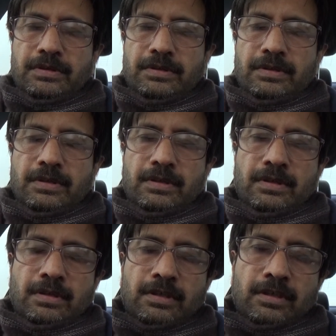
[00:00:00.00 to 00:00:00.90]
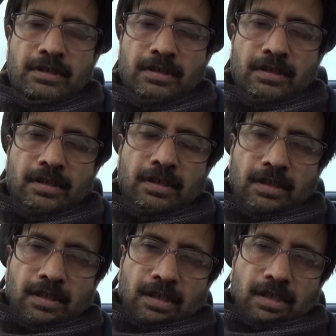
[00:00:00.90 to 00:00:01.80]

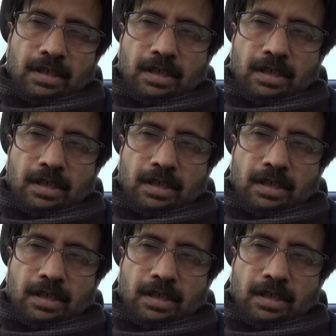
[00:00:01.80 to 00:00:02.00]
(no one is talking)